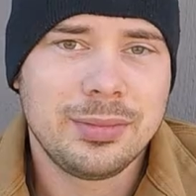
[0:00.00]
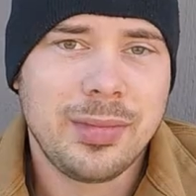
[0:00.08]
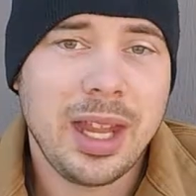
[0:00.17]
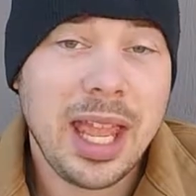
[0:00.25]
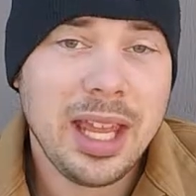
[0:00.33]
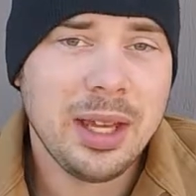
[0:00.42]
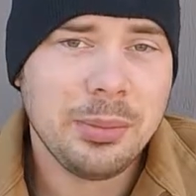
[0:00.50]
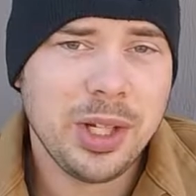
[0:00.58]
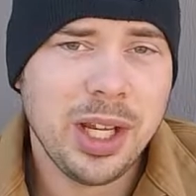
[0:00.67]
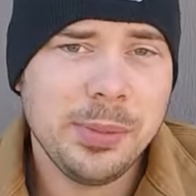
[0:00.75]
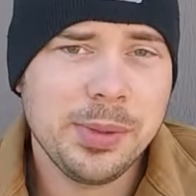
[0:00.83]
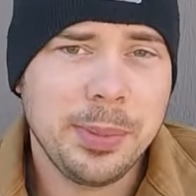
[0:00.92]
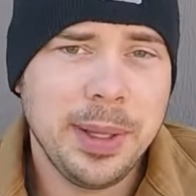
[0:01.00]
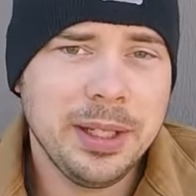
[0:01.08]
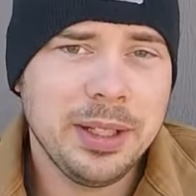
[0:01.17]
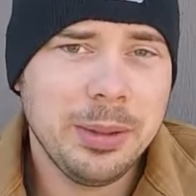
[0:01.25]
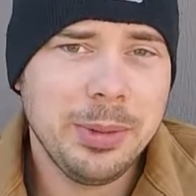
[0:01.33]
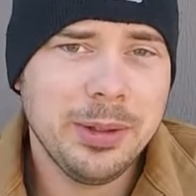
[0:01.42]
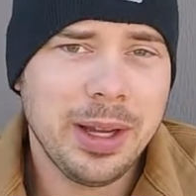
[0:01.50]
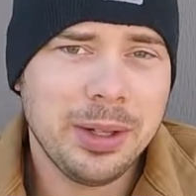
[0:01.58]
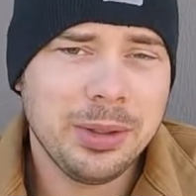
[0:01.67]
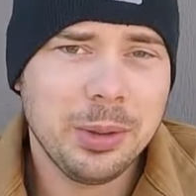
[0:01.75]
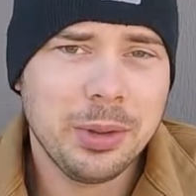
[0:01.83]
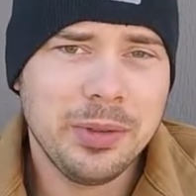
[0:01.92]
Hey, I'm James with P N W
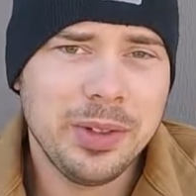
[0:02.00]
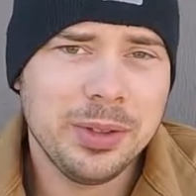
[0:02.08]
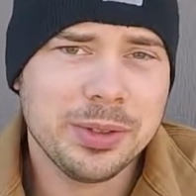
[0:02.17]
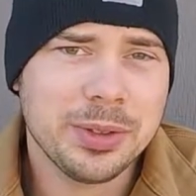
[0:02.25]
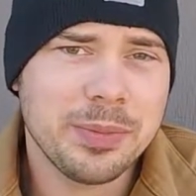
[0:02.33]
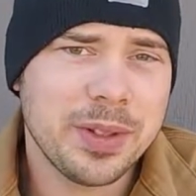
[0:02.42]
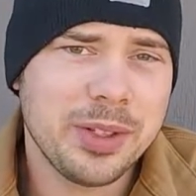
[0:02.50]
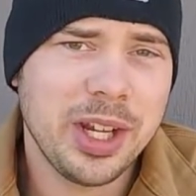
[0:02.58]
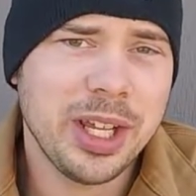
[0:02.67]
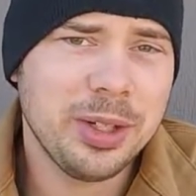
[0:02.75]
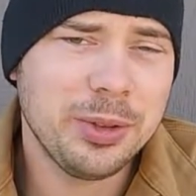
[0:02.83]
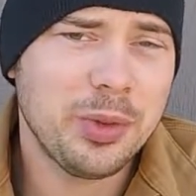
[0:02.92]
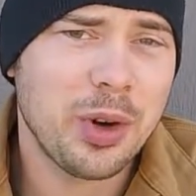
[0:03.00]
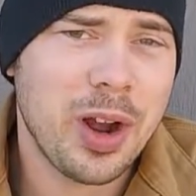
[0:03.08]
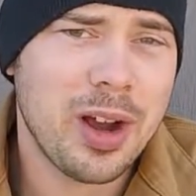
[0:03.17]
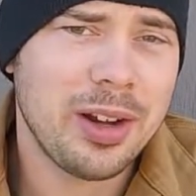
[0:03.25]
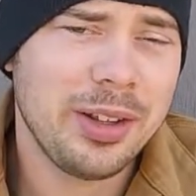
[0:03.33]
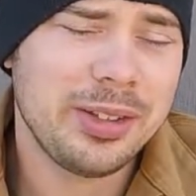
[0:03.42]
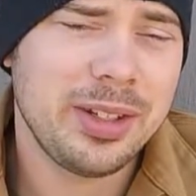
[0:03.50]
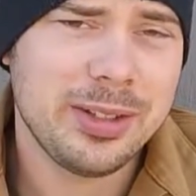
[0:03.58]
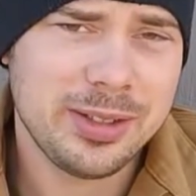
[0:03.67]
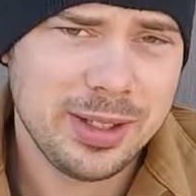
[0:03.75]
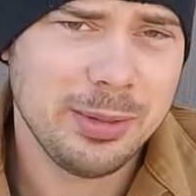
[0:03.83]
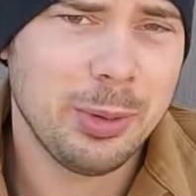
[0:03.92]
Outdoor Reviews, the channel for honest and
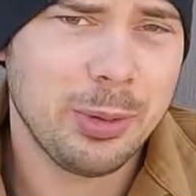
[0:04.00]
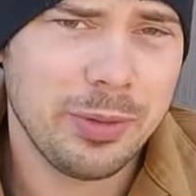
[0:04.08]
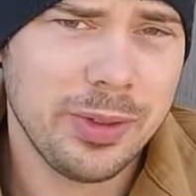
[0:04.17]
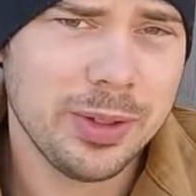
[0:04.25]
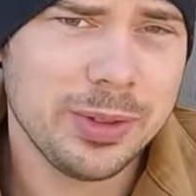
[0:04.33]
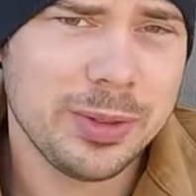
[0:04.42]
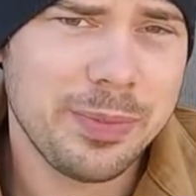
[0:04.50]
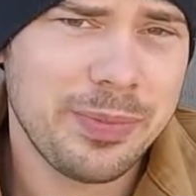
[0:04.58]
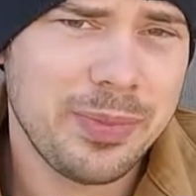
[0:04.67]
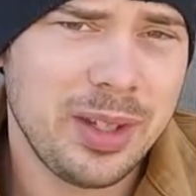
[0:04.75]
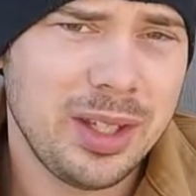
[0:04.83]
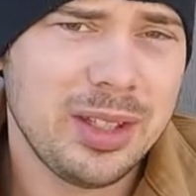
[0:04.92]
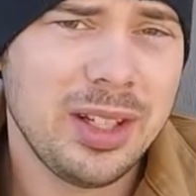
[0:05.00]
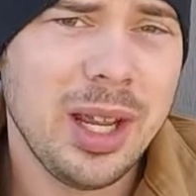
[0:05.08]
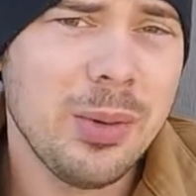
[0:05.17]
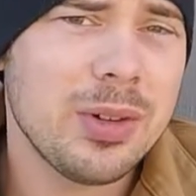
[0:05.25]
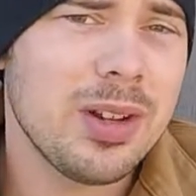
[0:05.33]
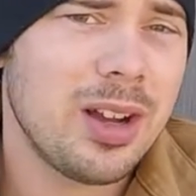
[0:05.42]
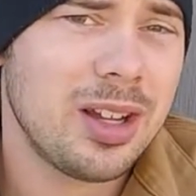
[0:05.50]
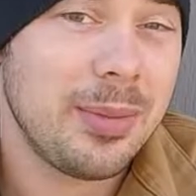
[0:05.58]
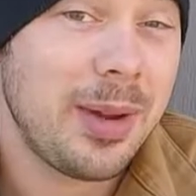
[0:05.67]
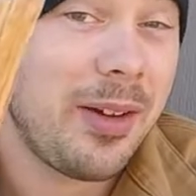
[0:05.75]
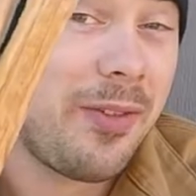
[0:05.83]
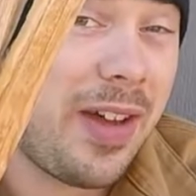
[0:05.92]
simple reviews. And today we're talking
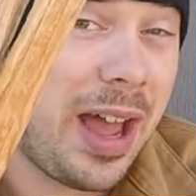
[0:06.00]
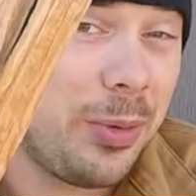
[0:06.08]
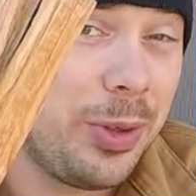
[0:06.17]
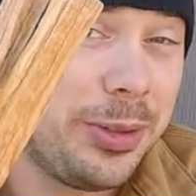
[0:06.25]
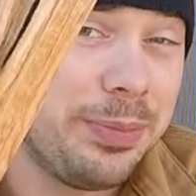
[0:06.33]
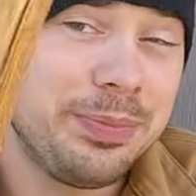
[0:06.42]
about Fatwood.